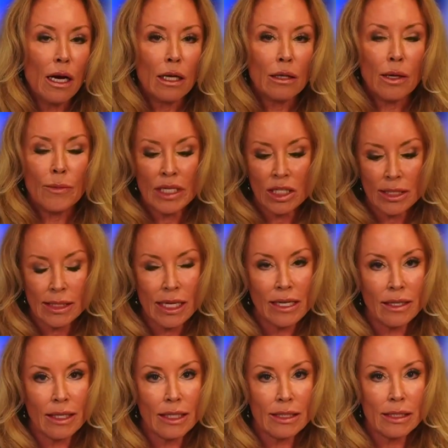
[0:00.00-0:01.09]
Let me just say
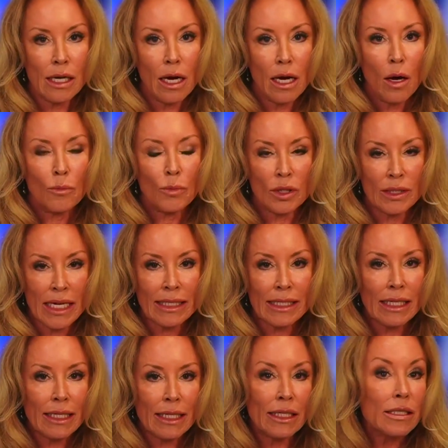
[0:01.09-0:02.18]
this. Protecting
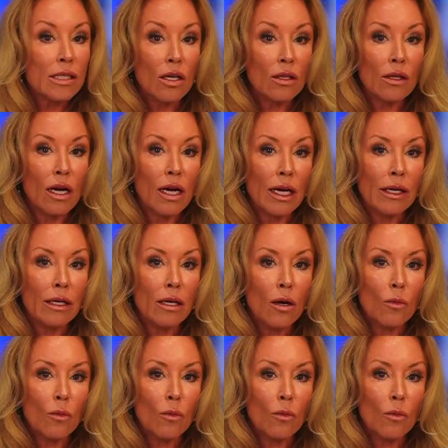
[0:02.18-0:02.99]
kids online,